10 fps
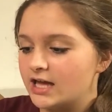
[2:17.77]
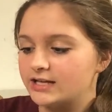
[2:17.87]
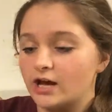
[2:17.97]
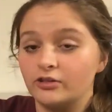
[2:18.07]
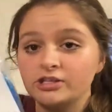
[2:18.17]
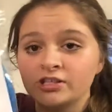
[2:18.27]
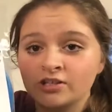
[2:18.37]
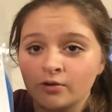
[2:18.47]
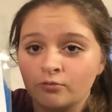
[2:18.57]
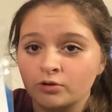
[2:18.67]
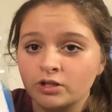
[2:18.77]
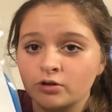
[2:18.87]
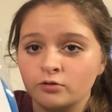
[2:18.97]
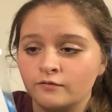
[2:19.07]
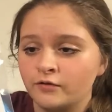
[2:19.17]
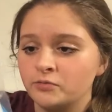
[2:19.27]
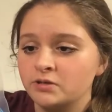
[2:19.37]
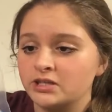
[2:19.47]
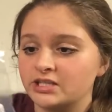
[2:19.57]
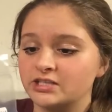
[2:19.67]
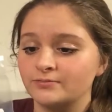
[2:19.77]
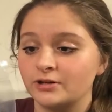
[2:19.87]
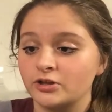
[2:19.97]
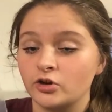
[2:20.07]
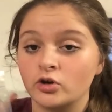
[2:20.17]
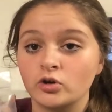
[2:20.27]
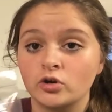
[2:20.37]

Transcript: Now this is a really cool filament. This is one of their